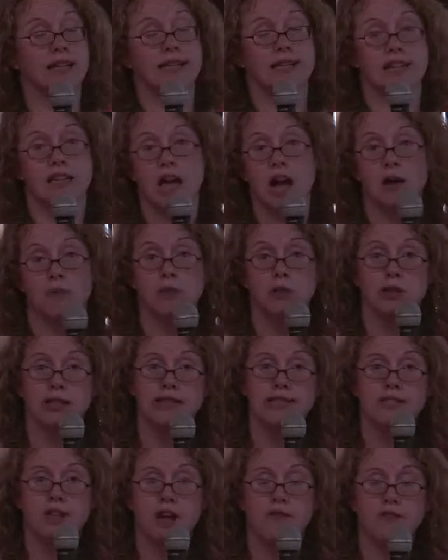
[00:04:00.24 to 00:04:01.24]
young
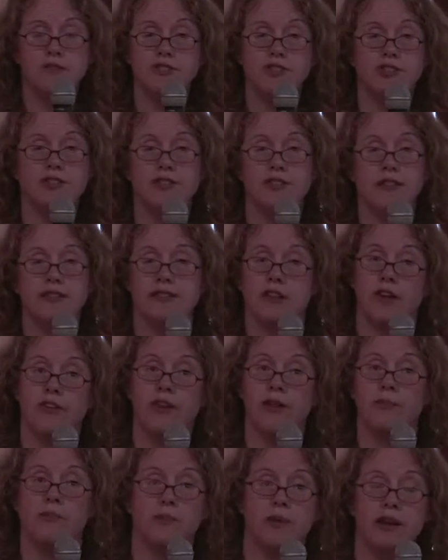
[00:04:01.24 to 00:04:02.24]
police officer that's
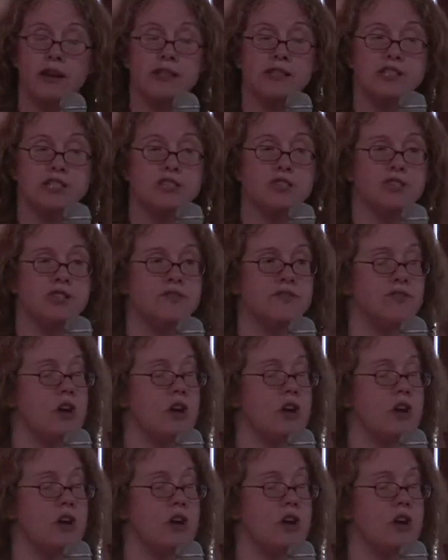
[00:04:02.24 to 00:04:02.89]
already put in his years of